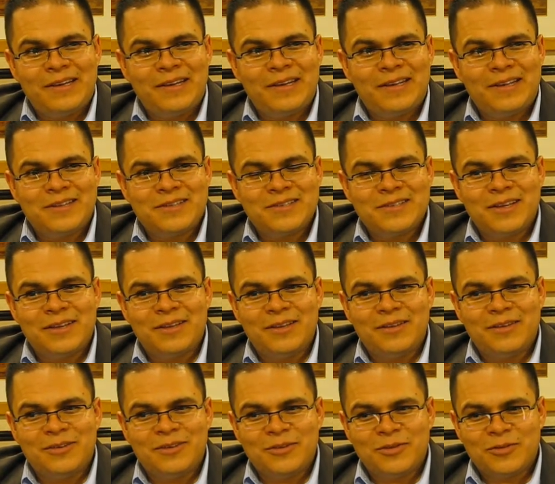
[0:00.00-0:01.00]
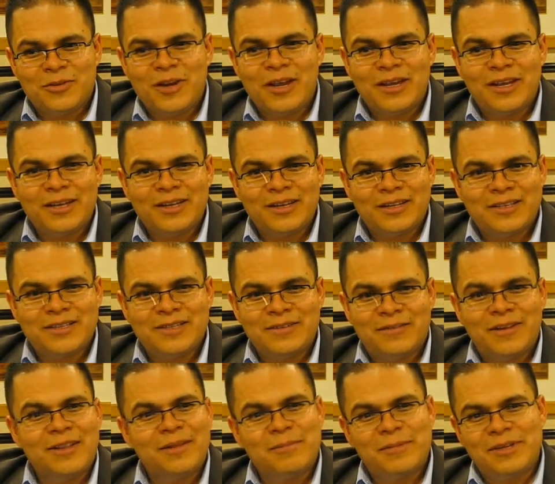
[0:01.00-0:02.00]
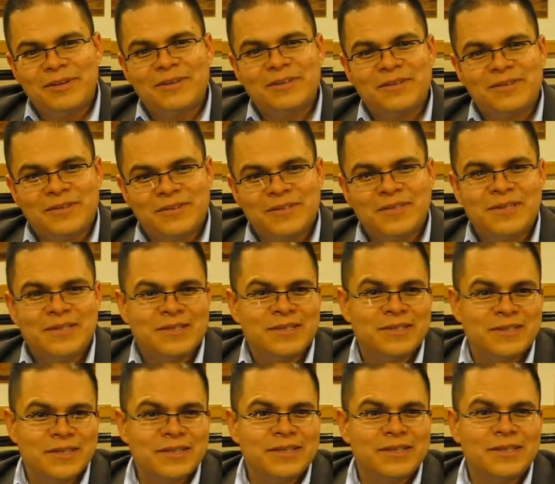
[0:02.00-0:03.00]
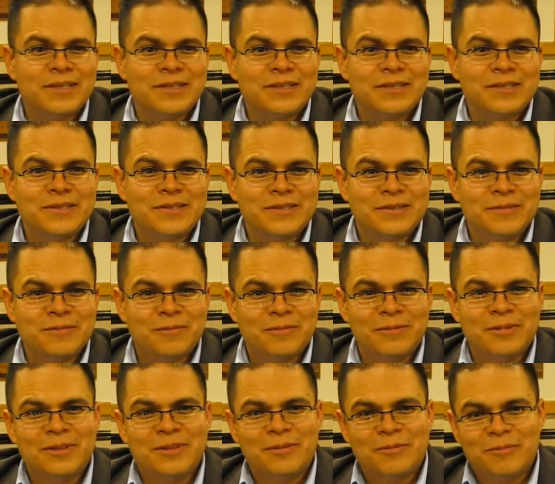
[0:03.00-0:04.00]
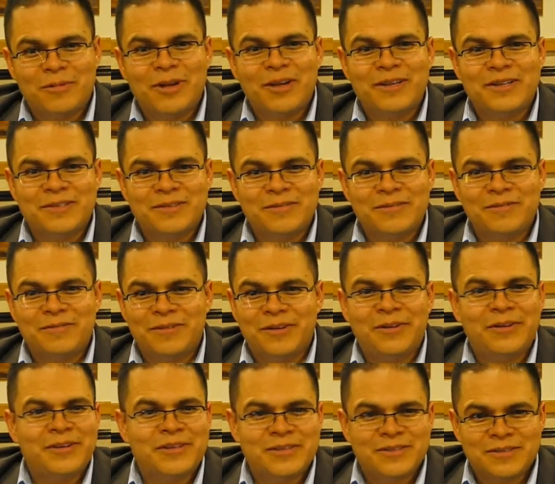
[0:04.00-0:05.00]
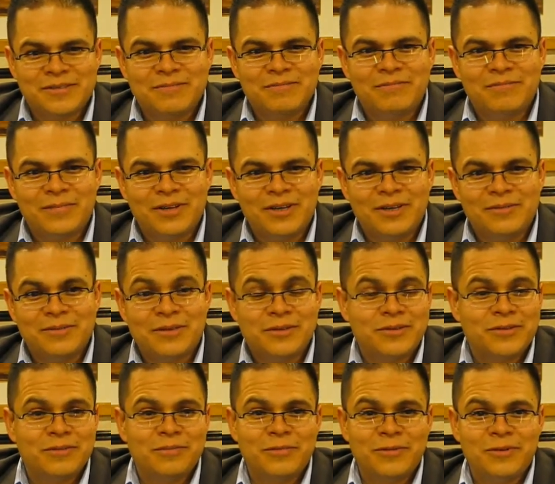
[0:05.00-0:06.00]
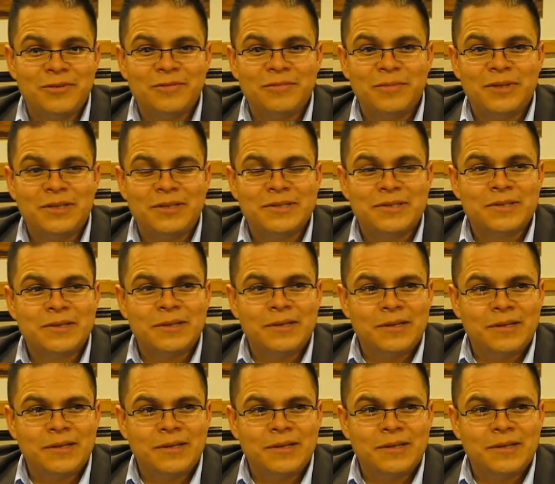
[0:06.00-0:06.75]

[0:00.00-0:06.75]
and say tracking its development since the 60s with the rise of various social movements,